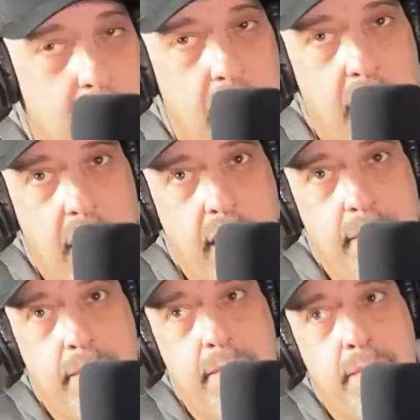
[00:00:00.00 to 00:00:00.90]

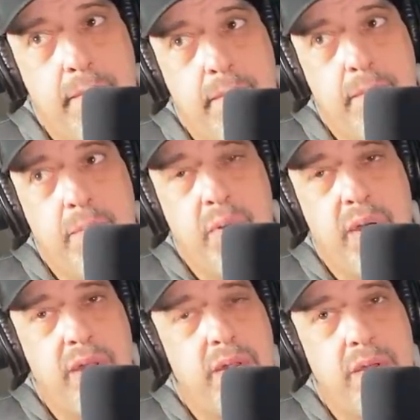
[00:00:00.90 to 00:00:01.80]
Um,
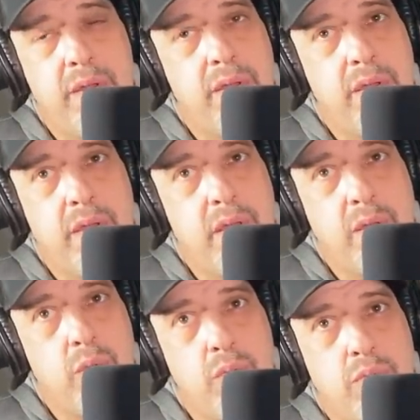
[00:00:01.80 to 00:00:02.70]
but
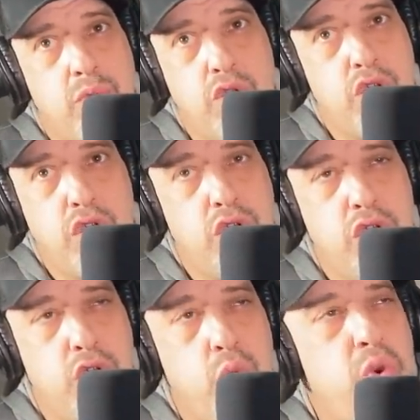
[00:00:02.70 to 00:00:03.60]
uh, you
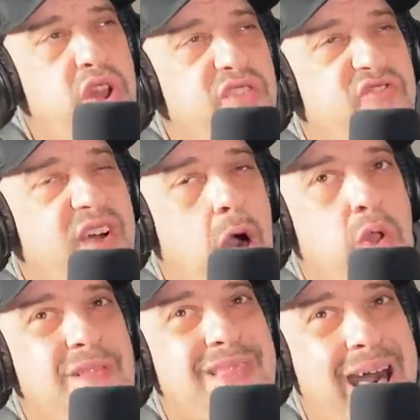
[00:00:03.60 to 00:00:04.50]
you wouldn't have found
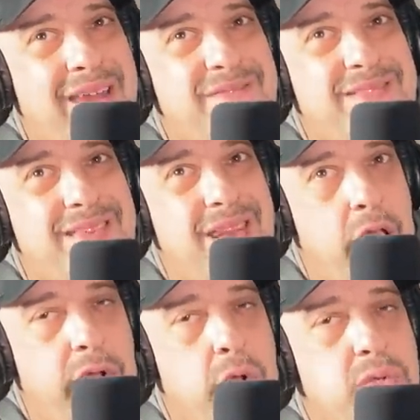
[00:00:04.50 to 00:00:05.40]
a lot of
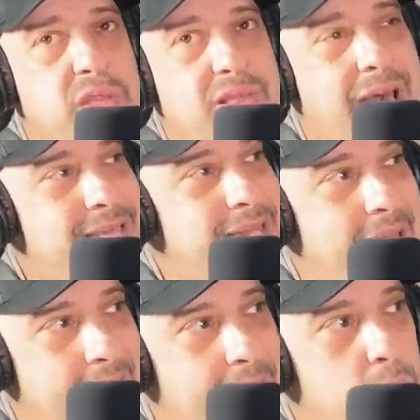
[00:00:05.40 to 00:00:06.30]
scenarios in the last
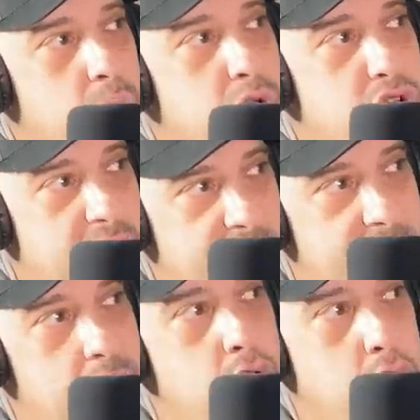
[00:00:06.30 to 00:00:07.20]
decade where
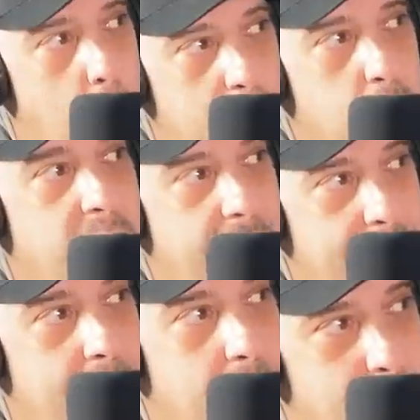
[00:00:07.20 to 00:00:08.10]
Chicky and Joey were
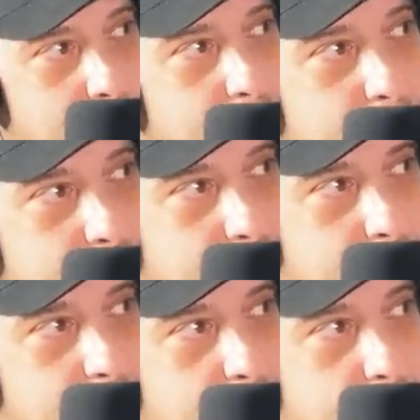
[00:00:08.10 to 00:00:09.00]
hanging out. Mm,
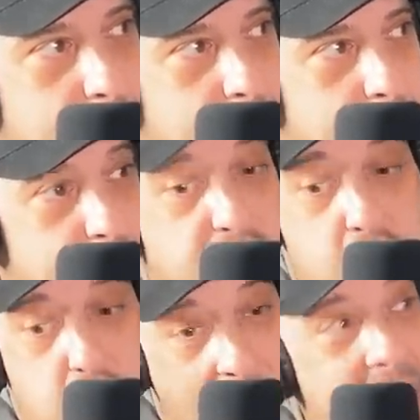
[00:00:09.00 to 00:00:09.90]
okay. But
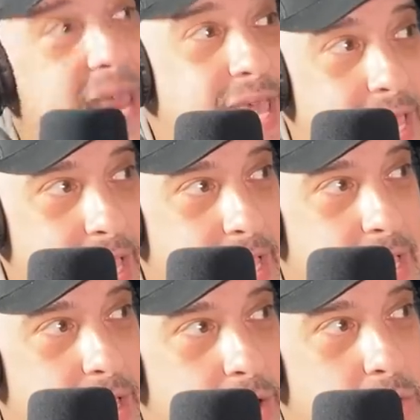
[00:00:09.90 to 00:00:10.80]
Johnny
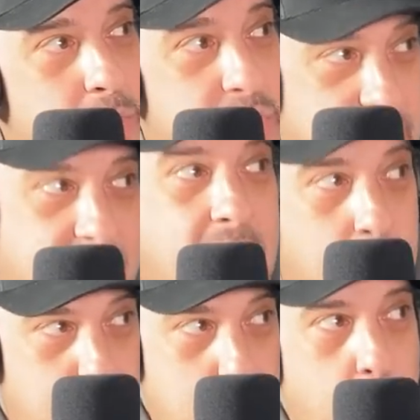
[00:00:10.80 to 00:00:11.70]
was hanging out
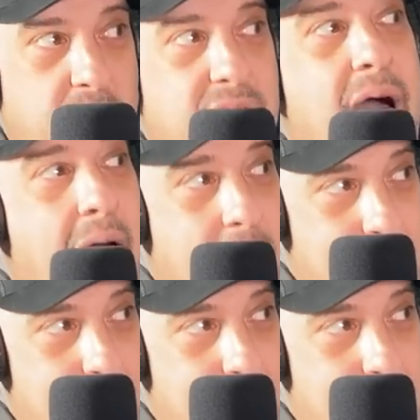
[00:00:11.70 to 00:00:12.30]
with Joey a lot.